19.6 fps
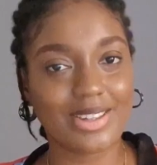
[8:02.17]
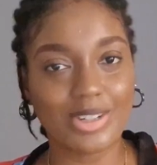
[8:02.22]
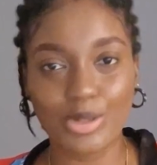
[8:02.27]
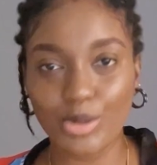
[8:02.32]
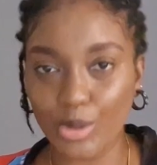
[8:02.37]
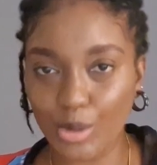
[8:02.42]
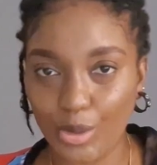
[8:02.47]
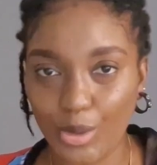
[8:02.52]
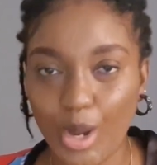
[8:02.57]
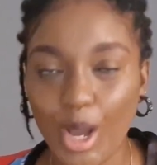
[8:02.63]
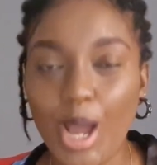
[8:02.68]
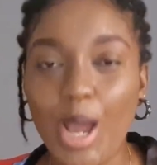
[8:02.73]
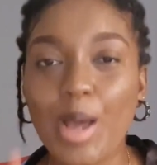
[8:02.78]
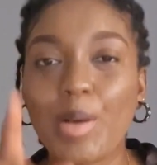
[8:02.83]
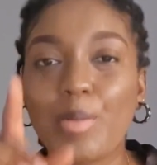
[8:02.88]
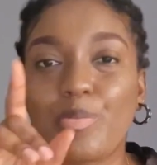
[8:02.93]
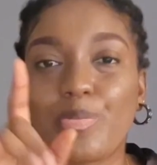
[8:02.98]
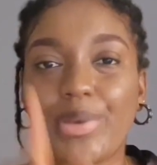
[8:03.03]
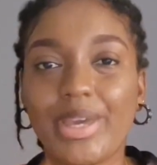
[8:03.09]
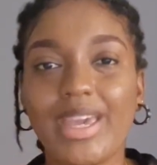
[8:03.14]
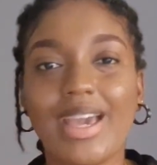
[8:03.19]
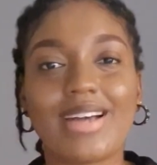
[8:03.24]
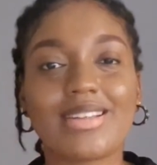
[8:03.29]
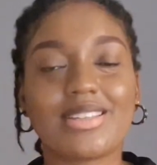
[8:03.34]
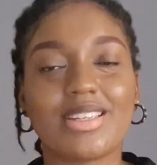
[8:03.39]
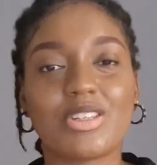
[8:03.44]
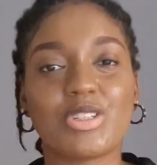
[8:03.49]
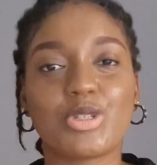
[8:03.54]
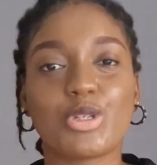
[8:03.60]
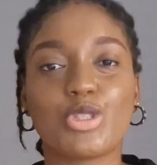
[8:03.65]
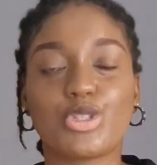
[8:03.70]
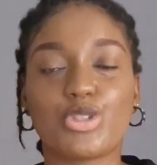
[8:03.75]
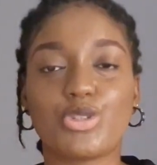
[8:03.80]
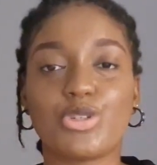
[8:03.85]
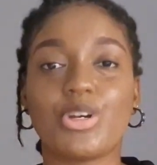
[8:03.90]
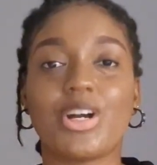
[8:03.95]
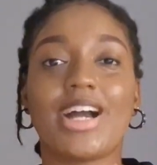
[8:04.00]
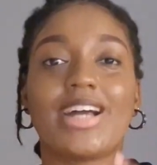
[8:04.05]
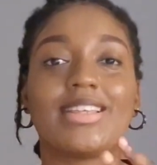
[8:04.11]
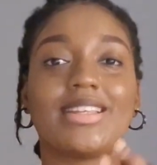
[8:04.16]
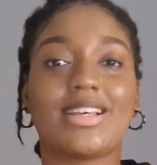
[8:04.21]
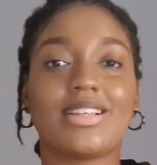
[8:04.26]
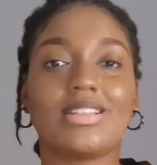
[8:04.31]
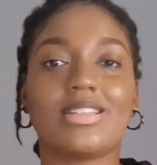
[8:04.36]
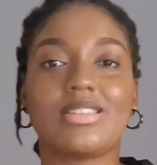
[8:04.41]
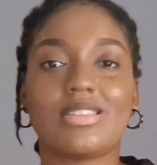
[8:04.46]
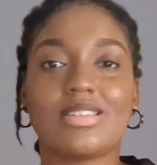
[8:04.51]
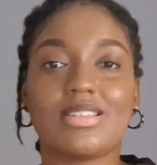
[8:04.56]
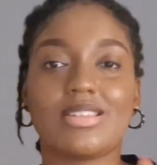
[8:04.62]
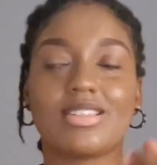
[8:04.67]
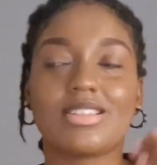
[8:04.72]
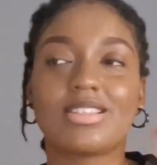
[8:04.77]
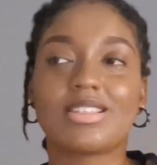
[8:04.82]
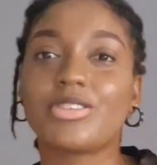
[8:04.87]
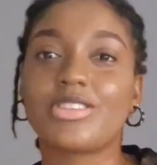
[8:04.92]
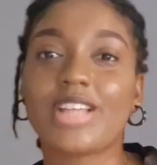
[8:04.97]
No, pay attention to your analytics.